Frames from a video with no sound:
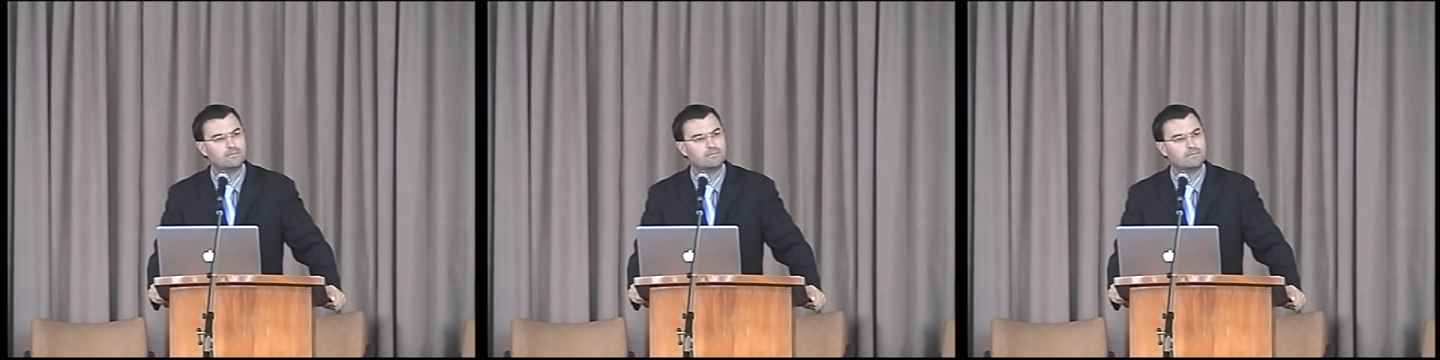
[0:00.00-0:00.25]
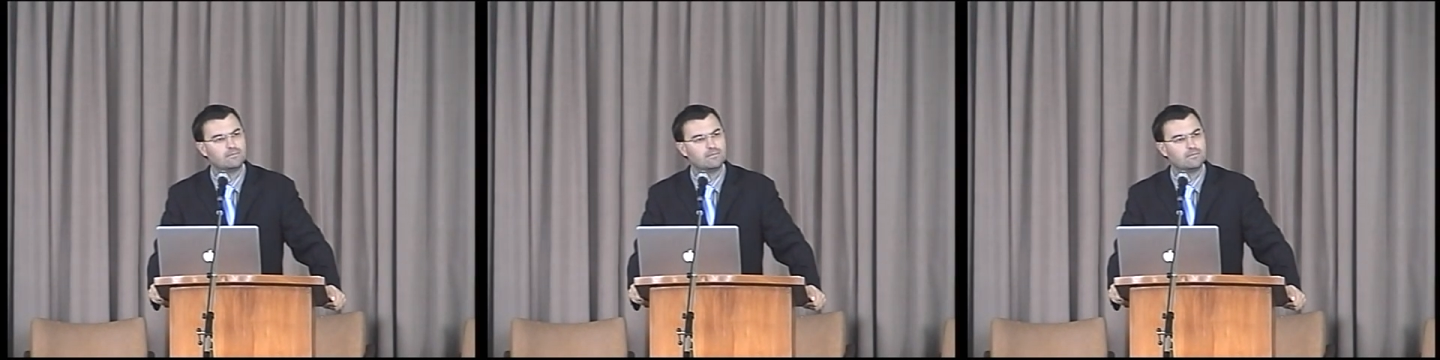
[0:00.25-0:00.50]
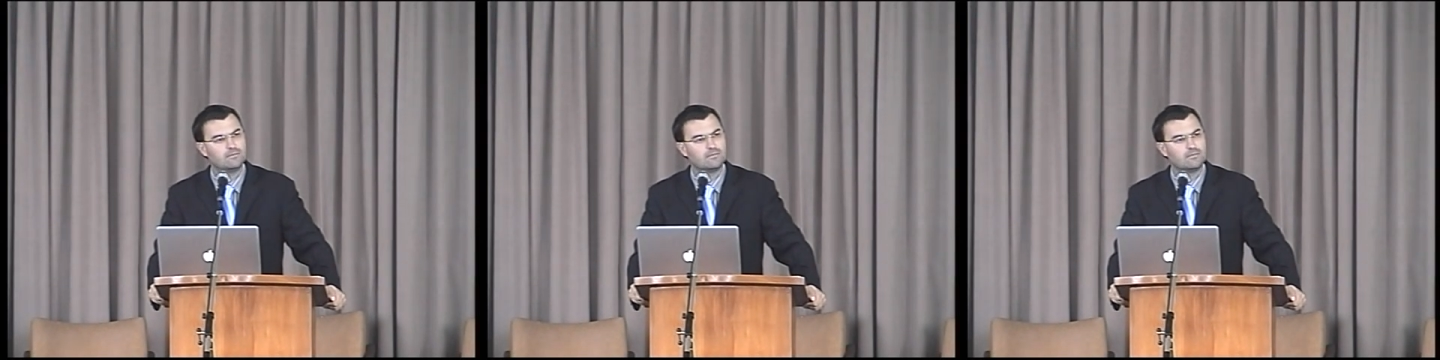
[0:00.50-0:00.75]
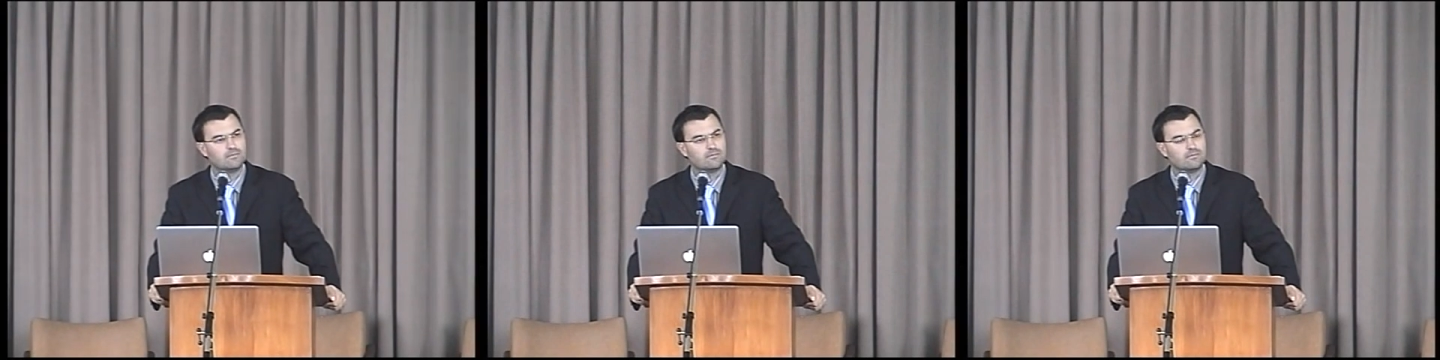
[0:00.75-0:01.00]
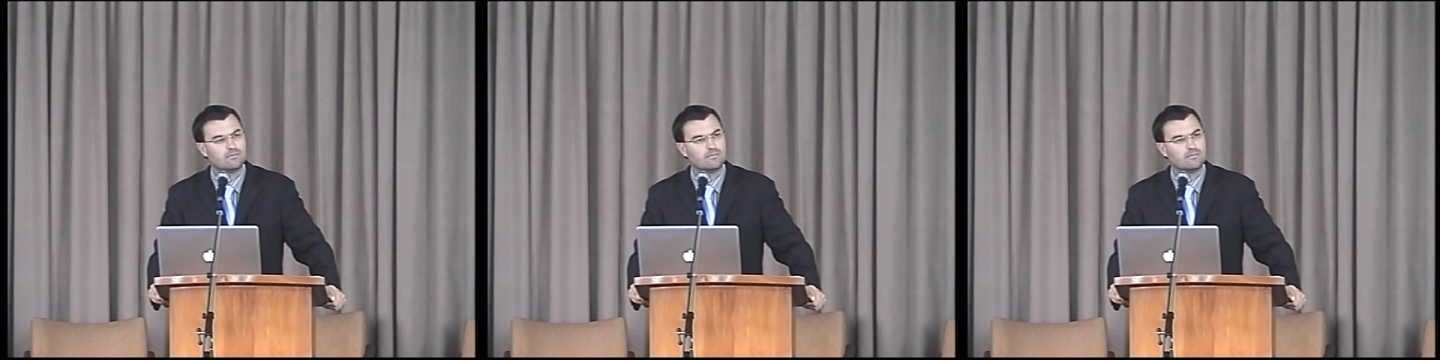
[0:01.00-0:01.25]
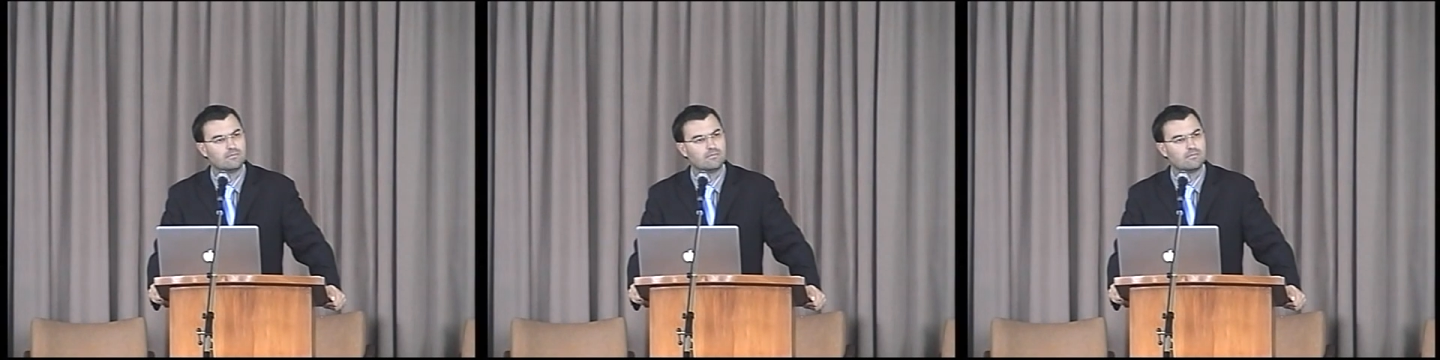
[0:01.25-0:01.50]

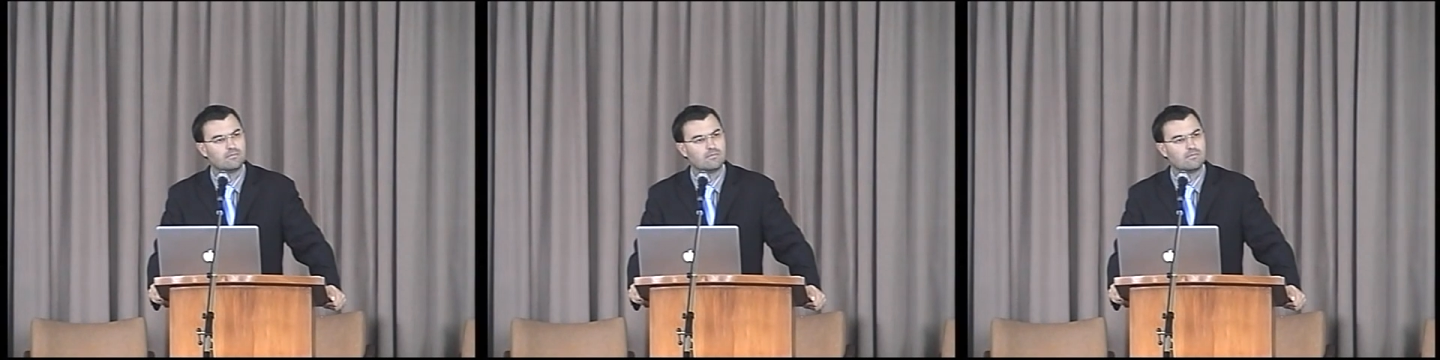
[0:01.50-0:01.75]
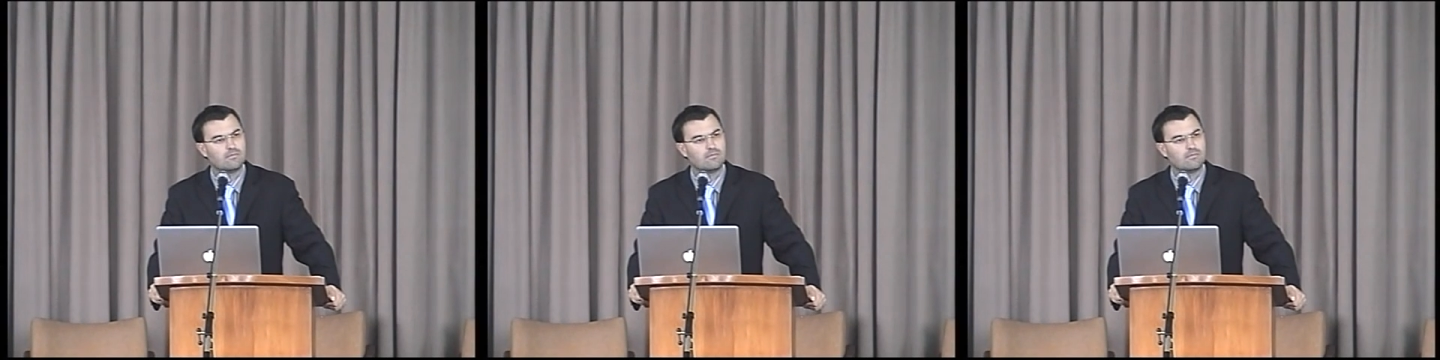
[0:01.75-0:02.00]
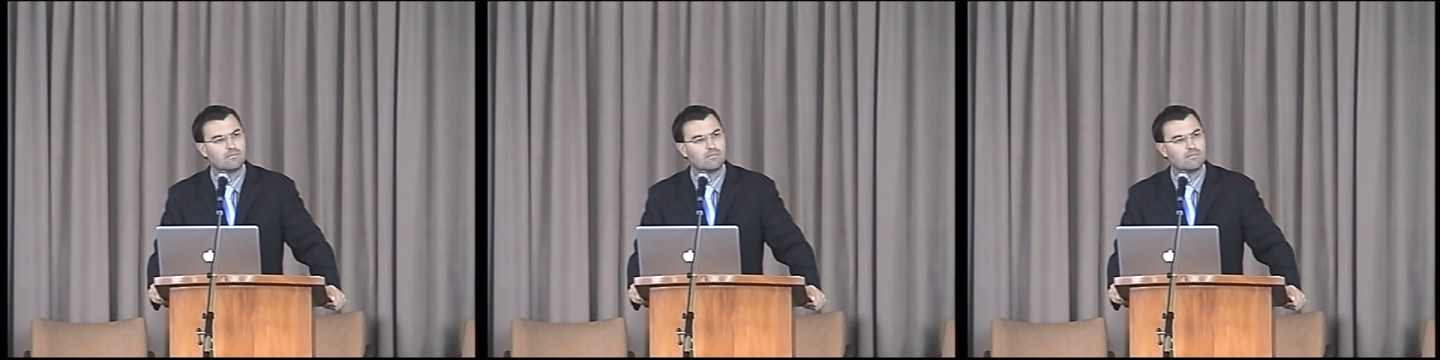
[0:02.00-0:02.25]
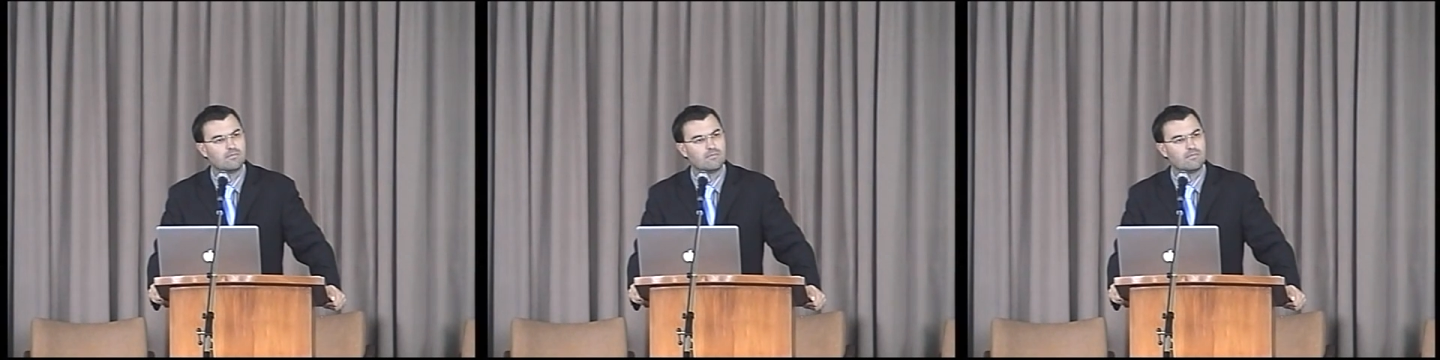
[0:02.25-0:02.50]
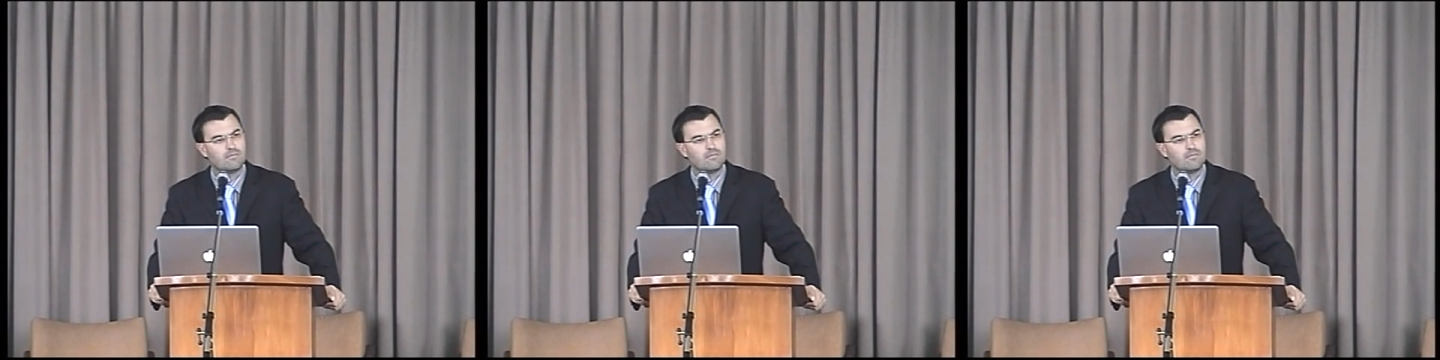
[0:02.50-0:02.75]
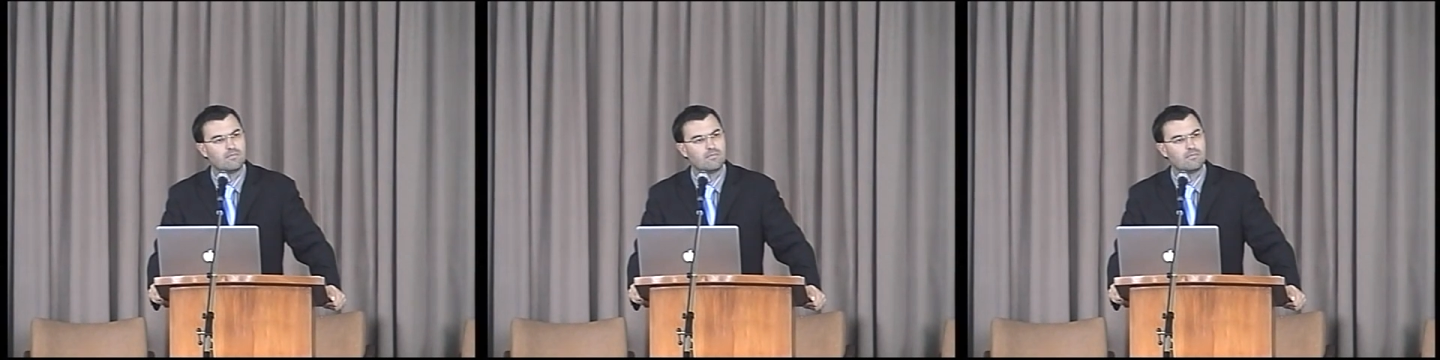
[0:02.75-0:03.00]

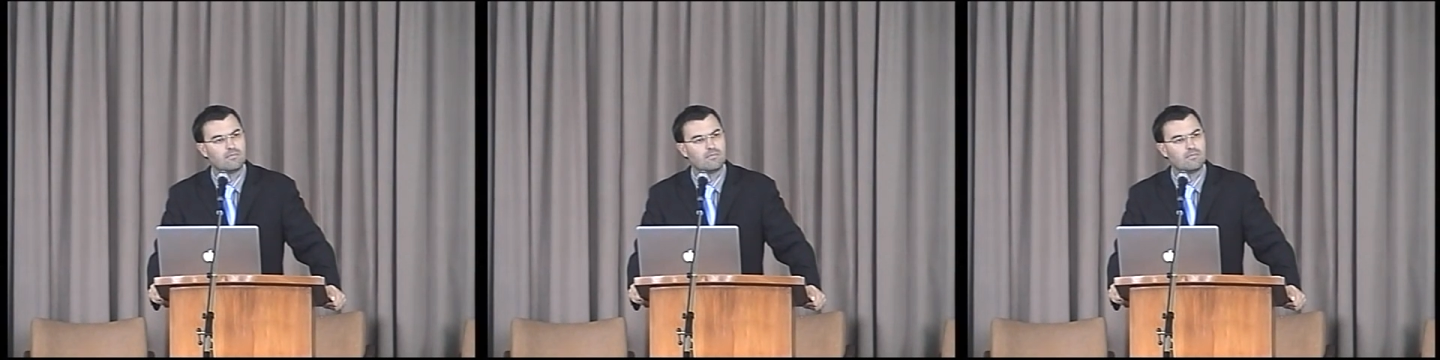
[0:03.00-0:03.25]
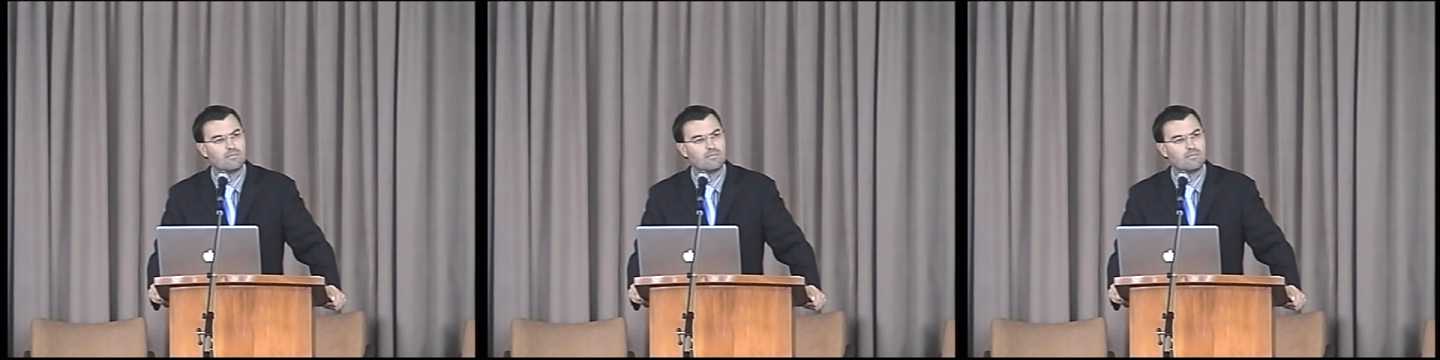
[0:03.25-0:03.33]
Nobody speaks.